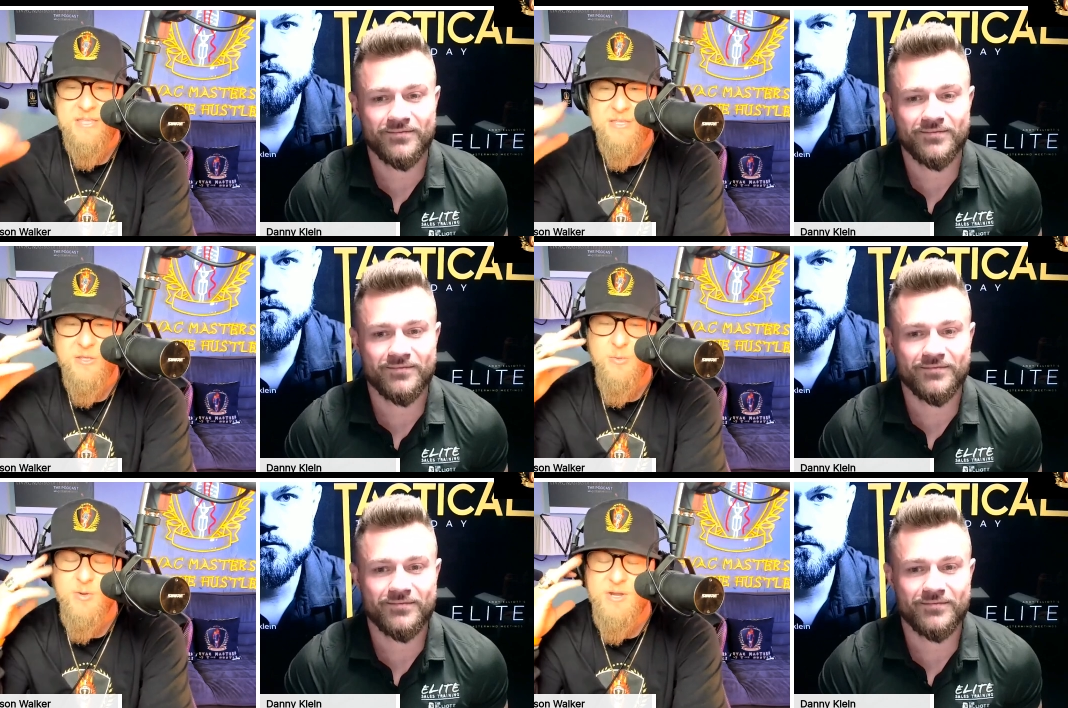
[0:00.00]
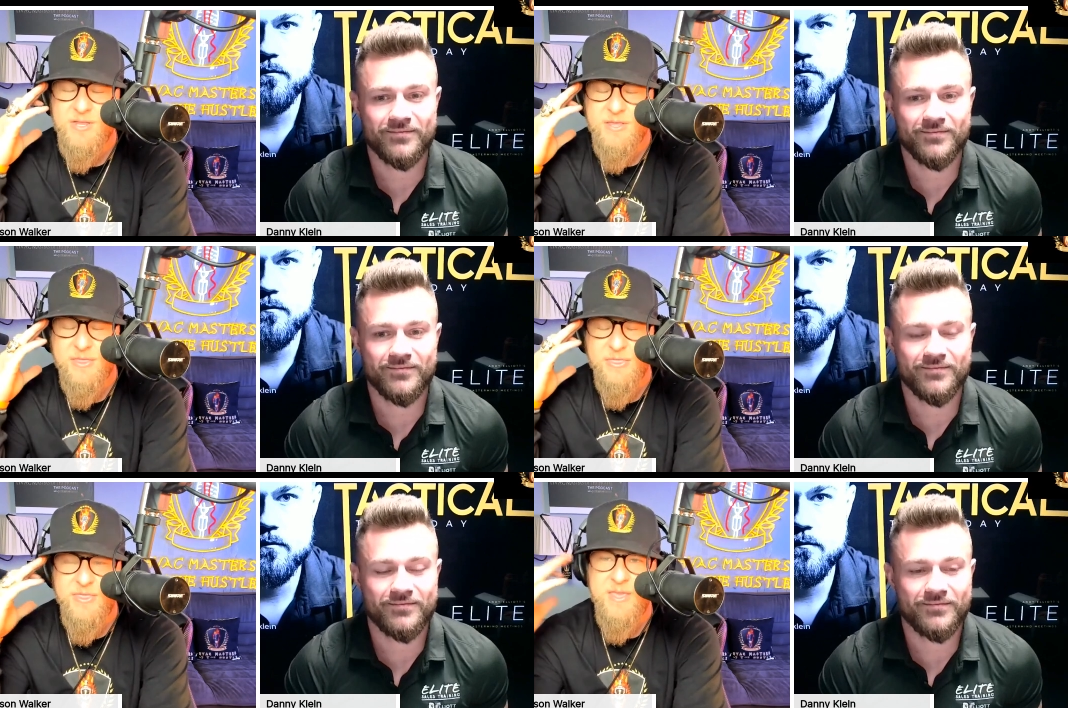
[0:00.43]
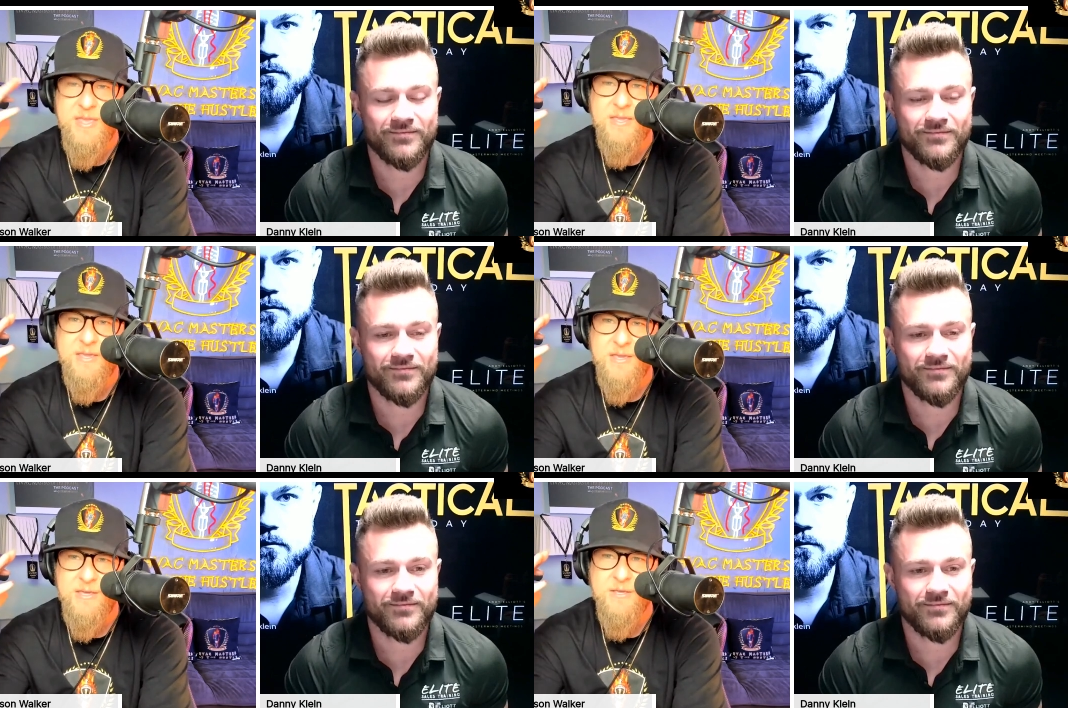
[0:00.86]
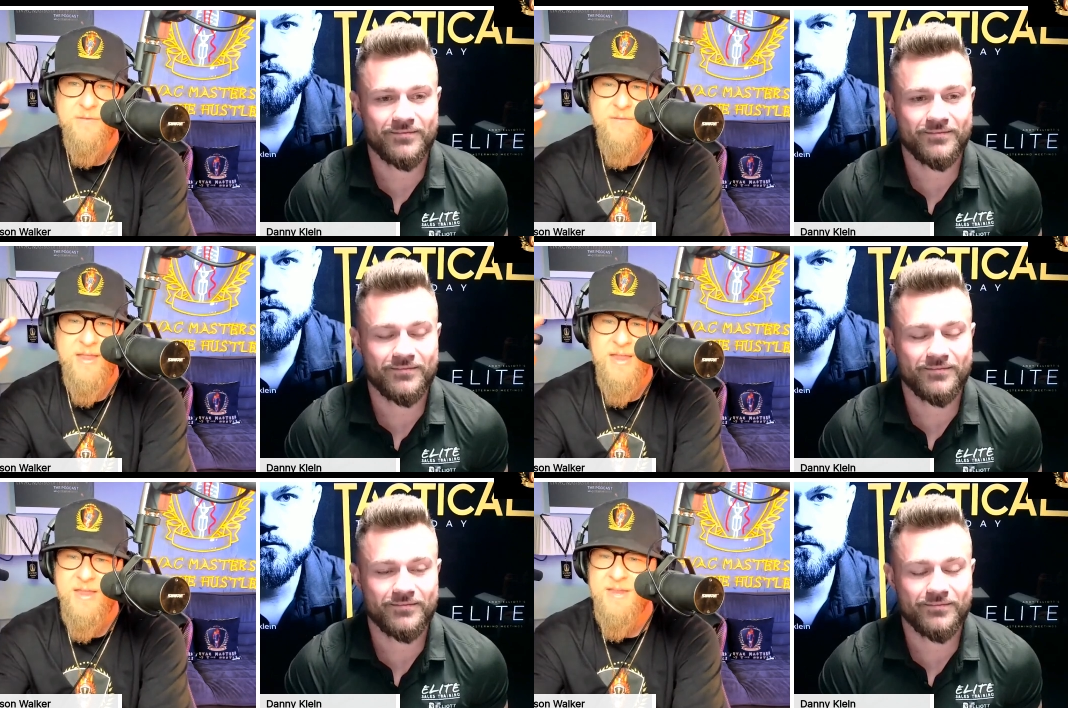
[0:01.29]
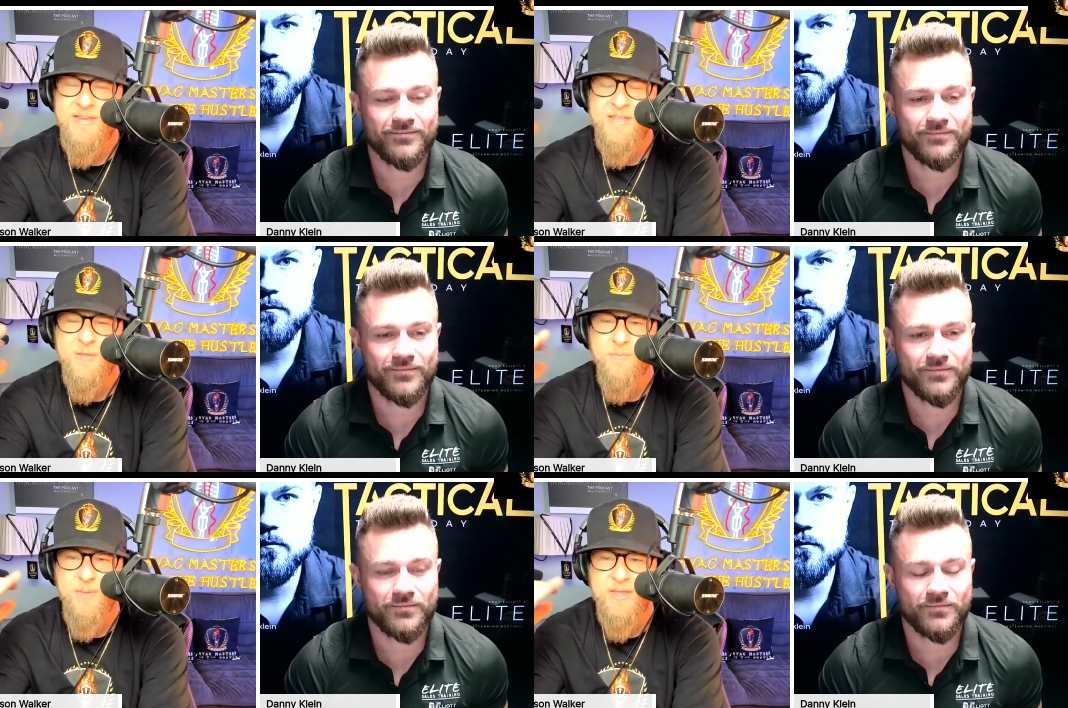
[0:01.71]
Speaker 1: you wouldn't think of
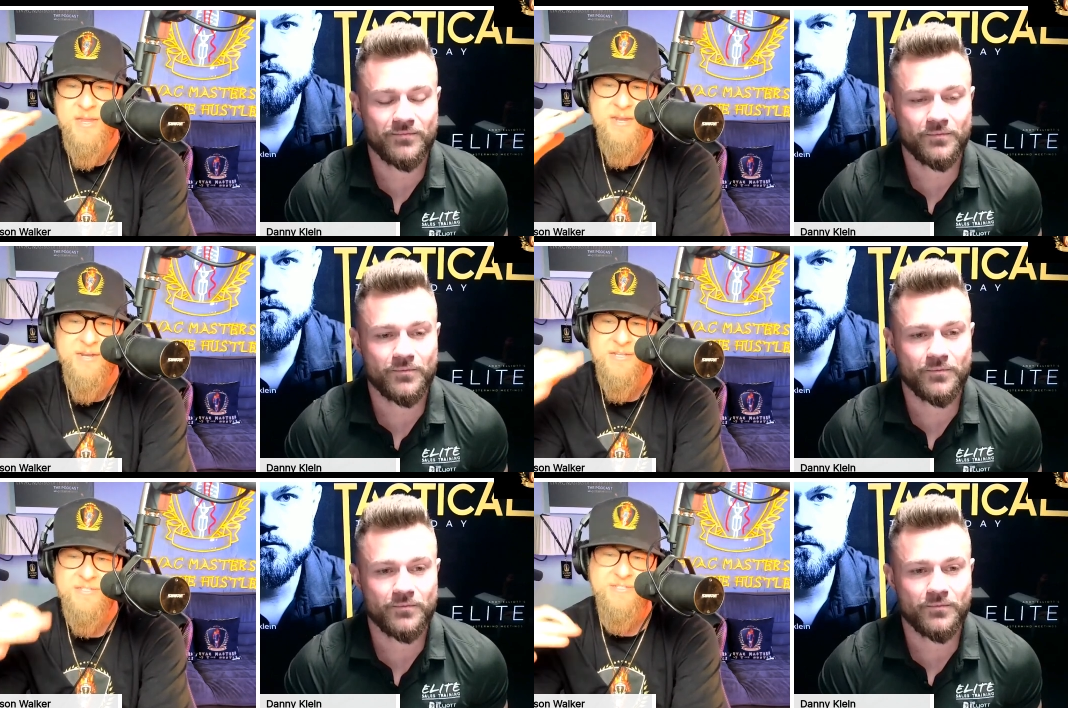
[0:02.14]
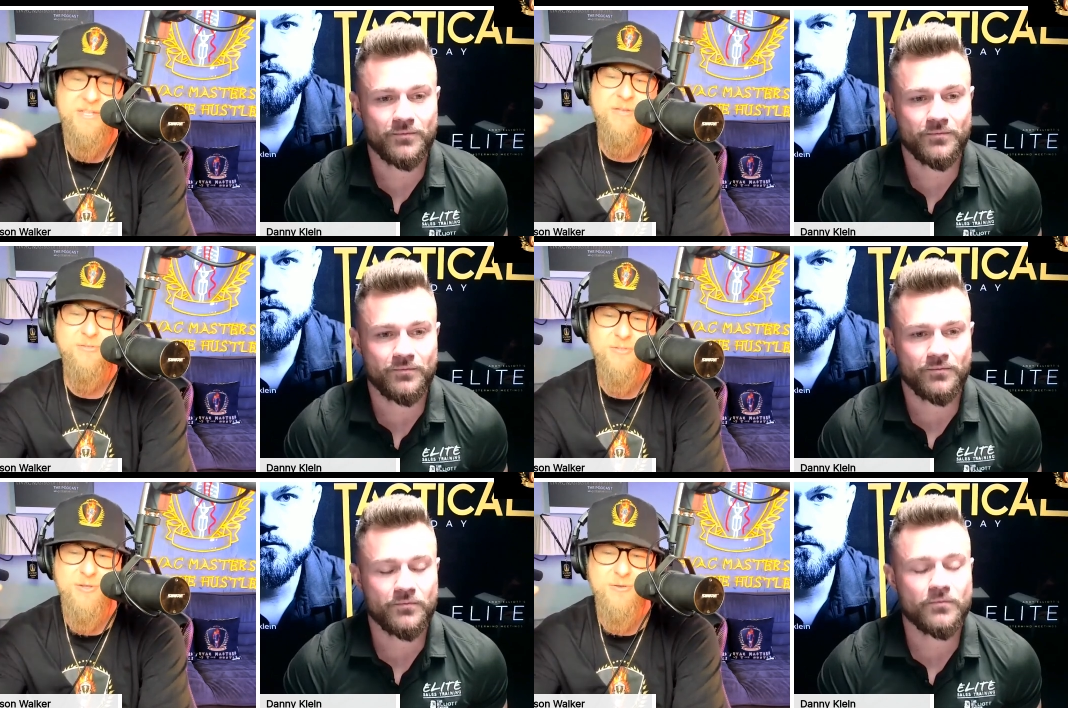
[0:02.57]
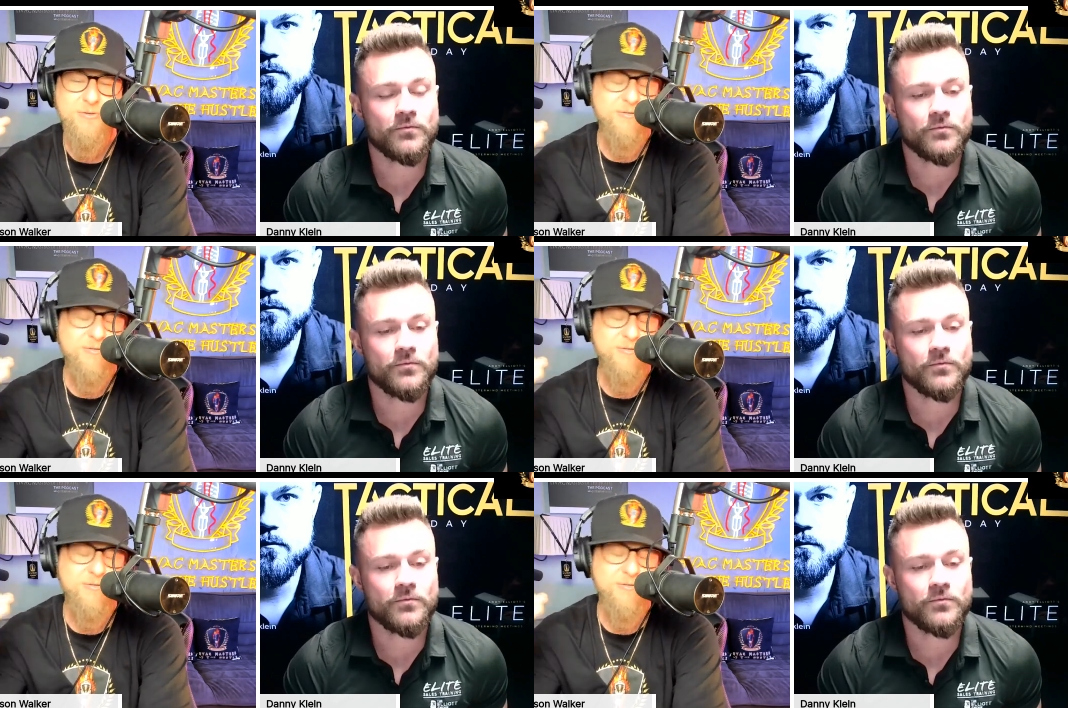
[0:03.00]
Andy being a sales coach.